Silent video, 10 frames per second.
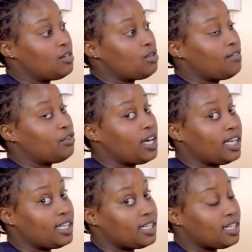To
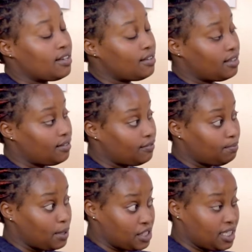avoid,
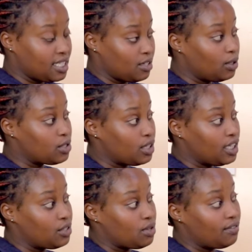patients also
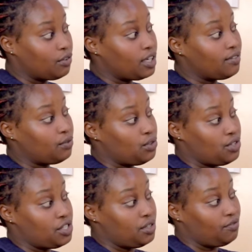need to avoid
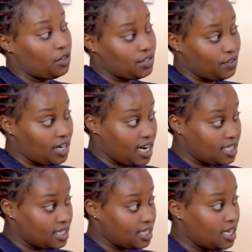foods rich in
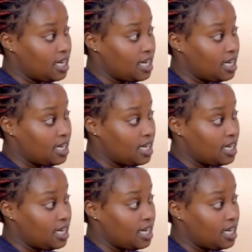phosphorus.